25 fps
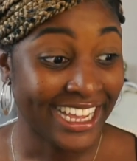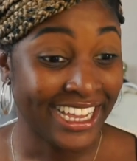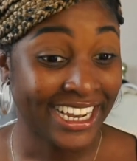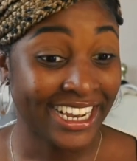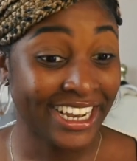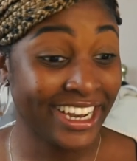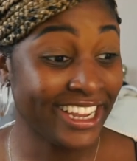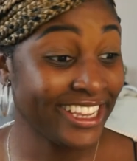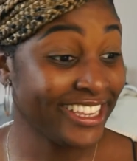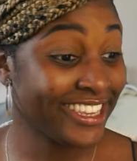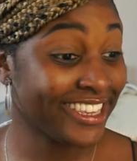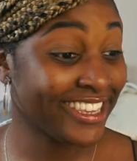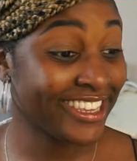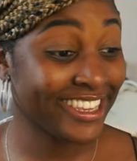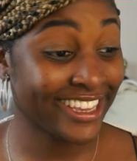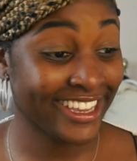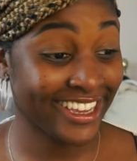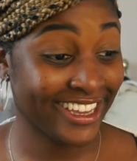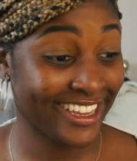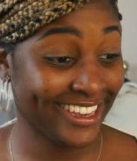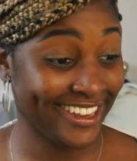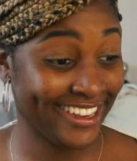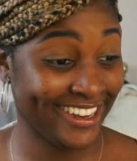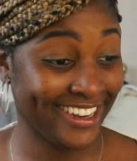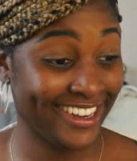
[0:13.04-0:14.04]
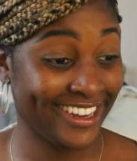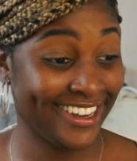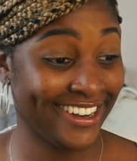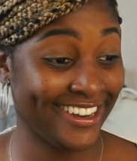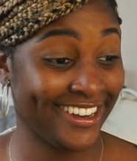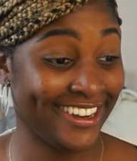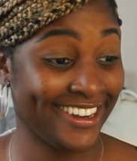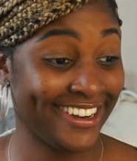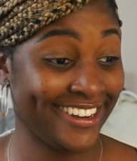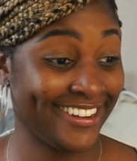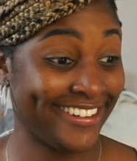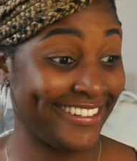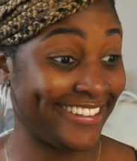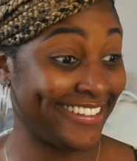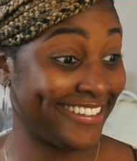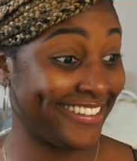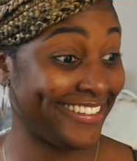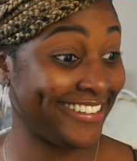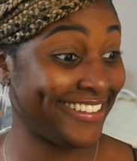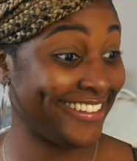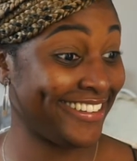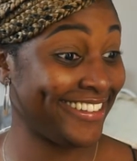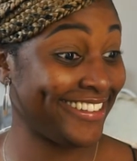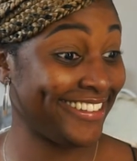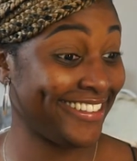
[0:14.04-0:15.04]
Listen,
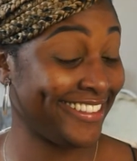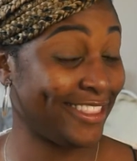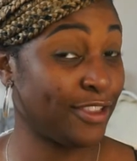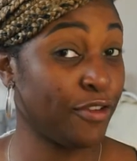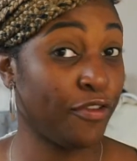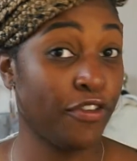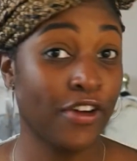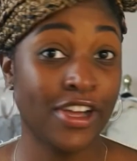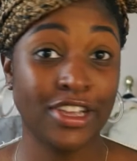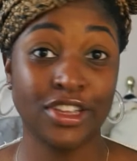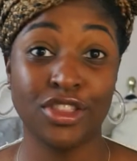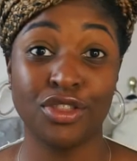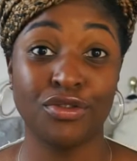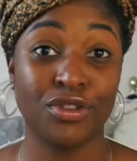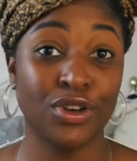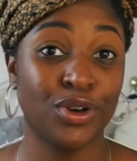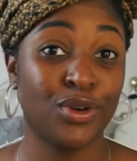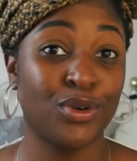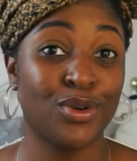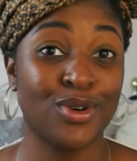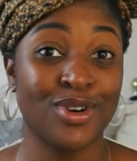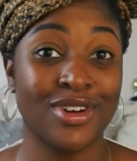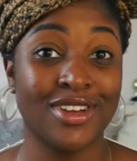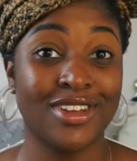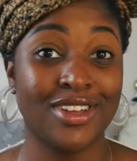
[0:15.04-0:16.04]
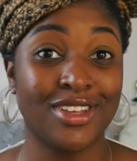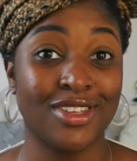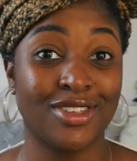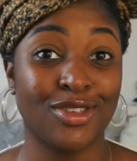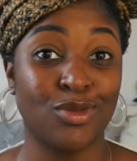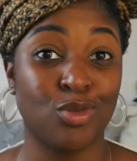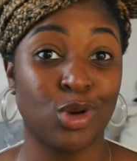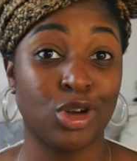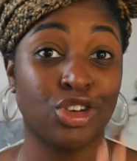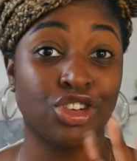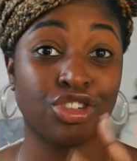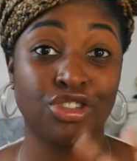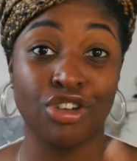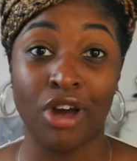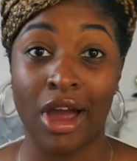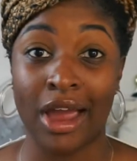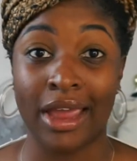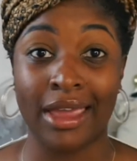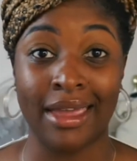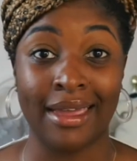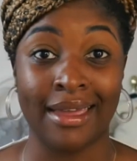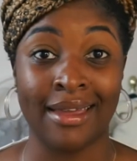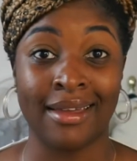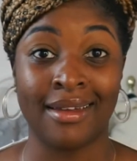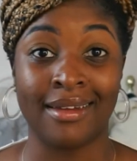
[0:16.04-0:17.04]
the first 3 quarters were
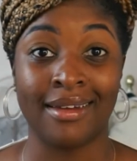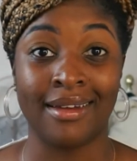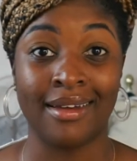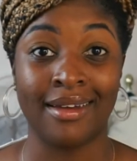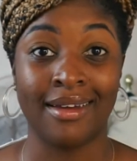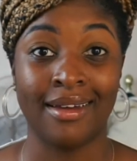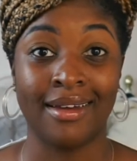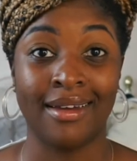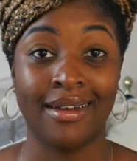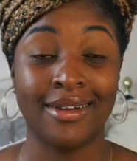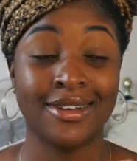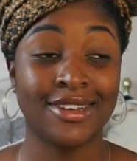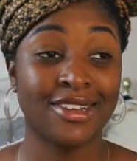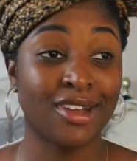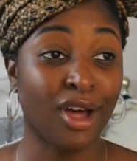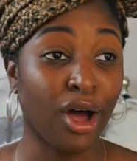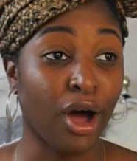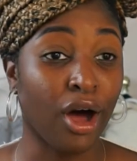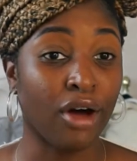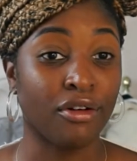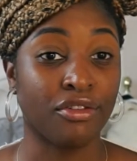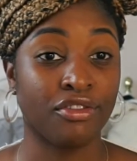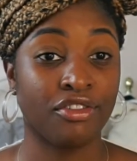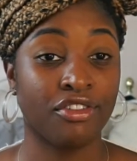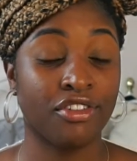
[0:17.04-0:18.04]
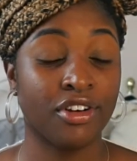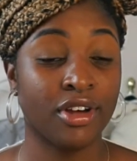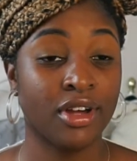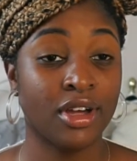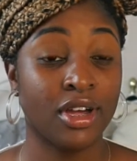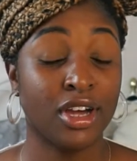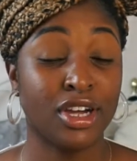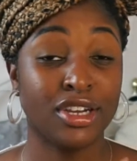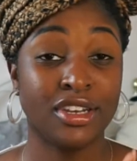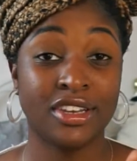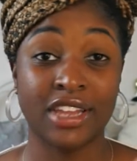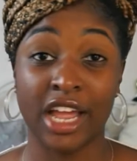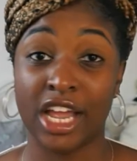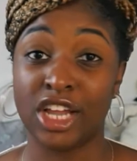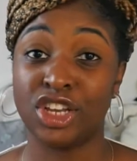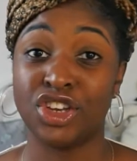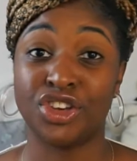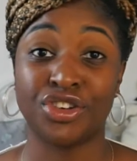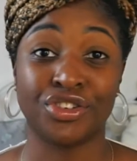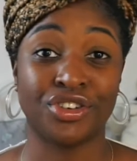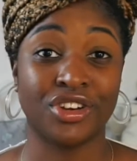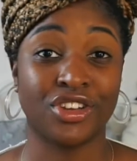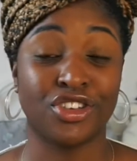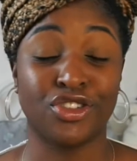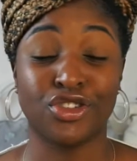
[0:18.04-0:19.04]
trying, tough,
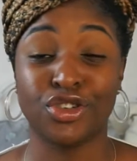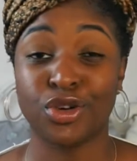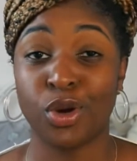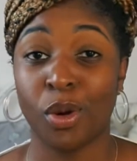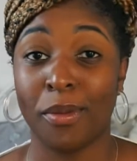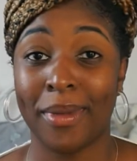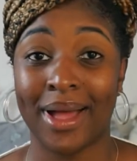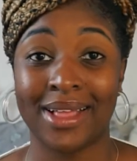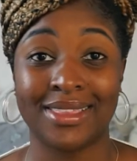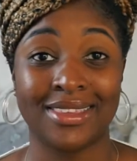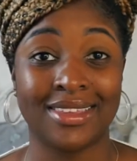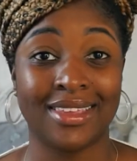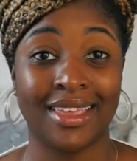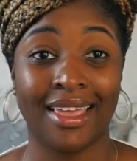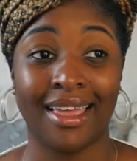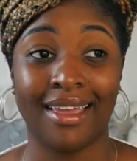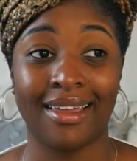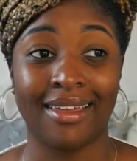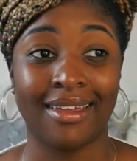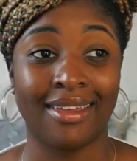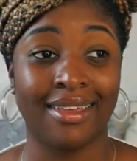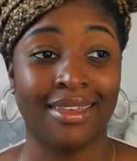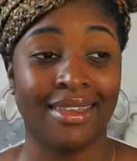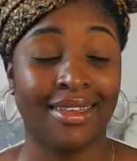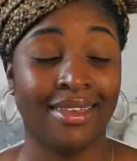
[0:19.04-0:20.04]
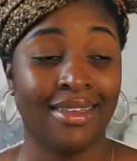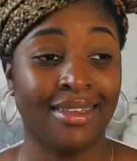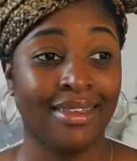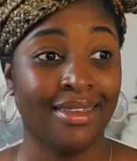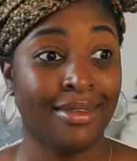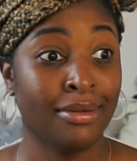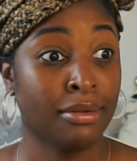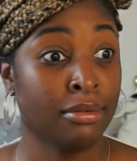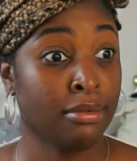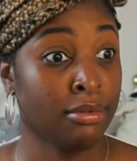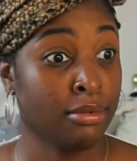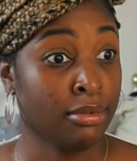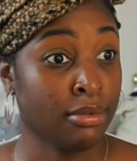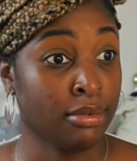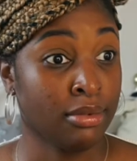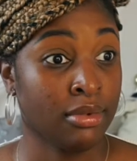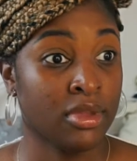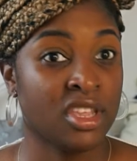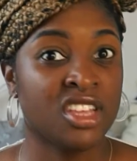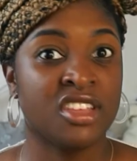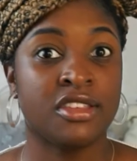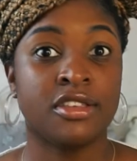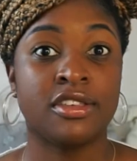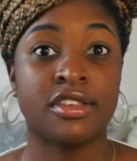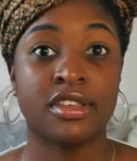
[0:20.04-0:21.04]
dangerous, traumatic,
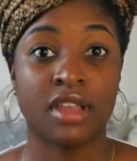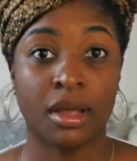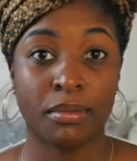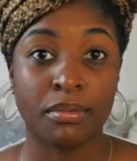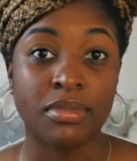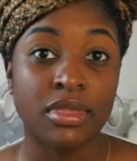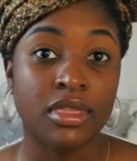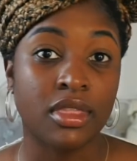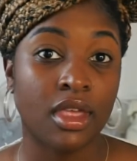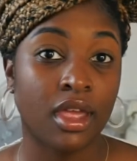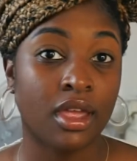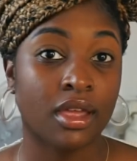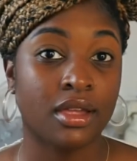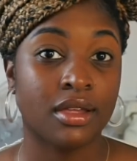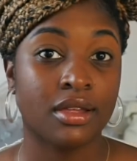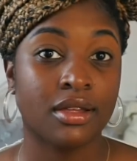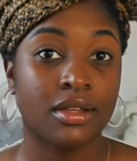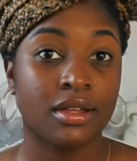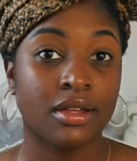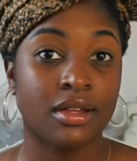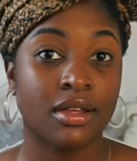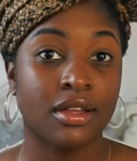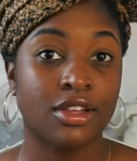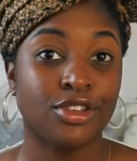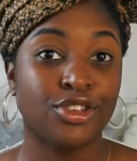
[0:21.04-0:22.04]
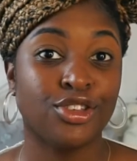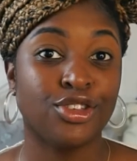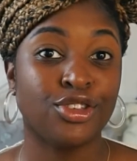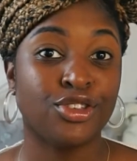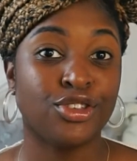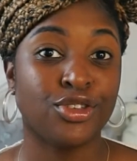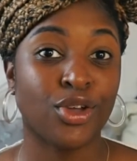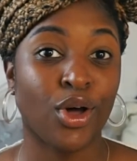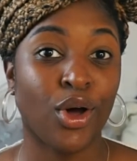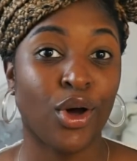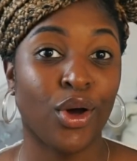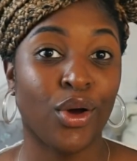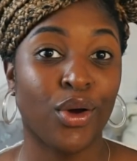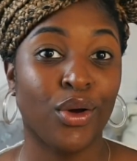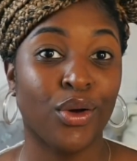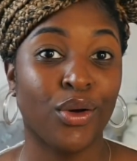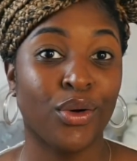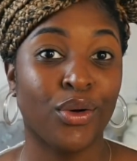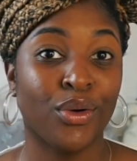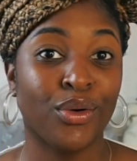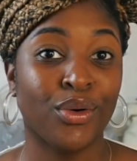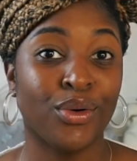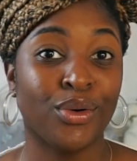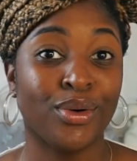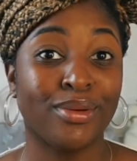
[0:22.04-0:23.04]
something.
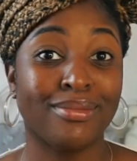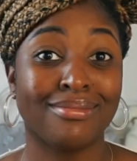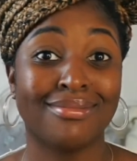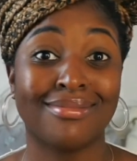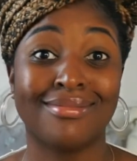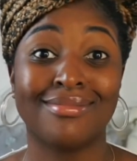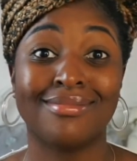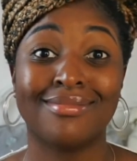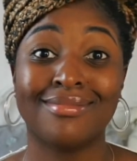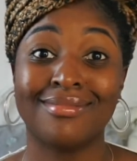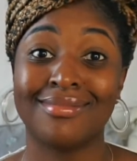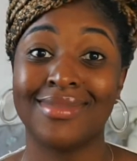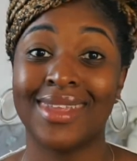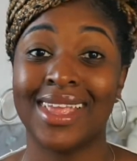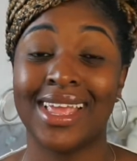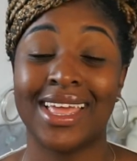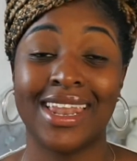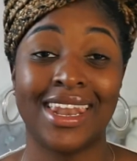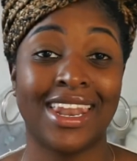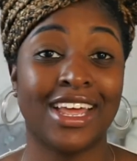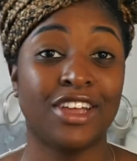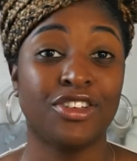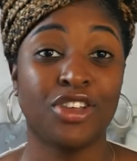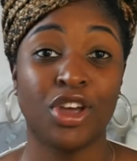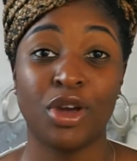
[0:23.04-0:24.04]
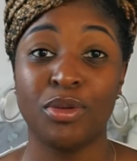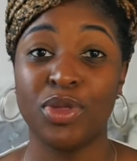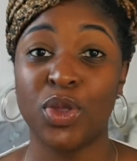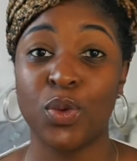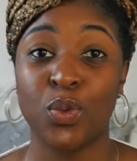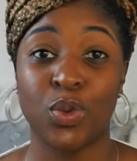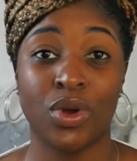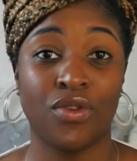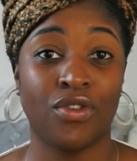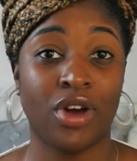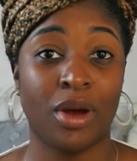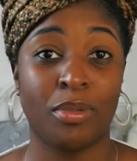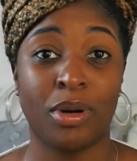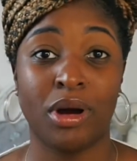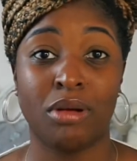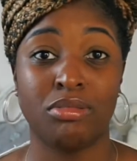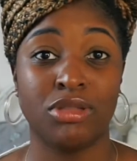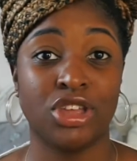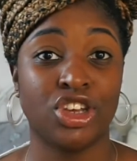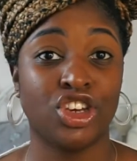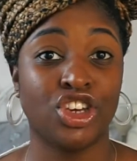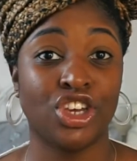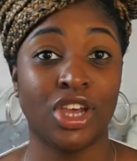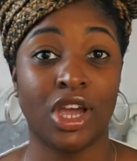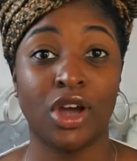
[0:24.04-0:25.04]
So let's hope that we wrap up
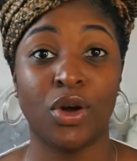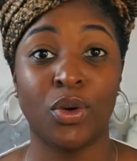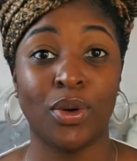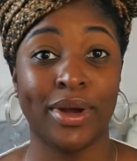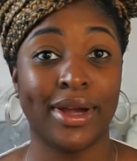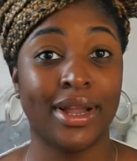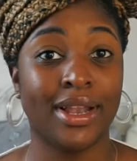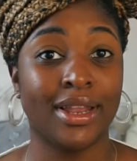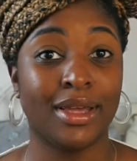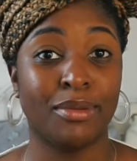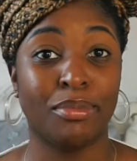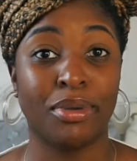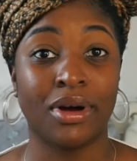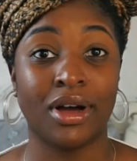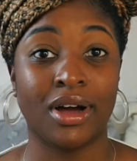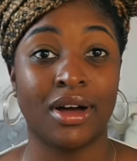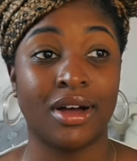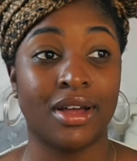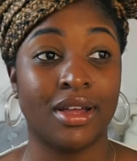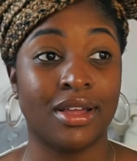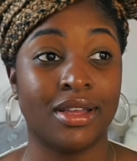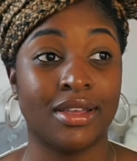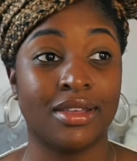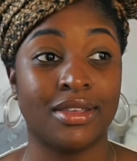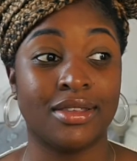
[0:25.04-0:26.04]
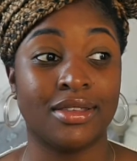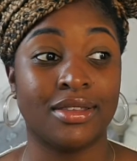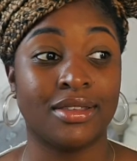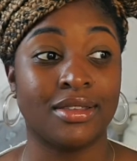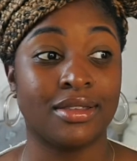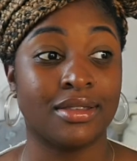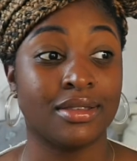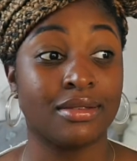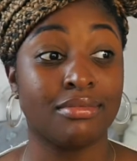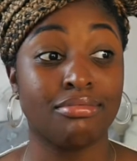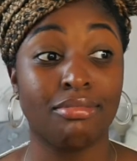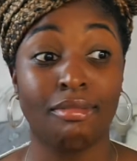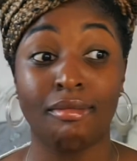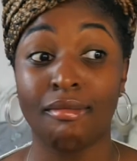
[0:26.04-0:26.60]
this year quickly because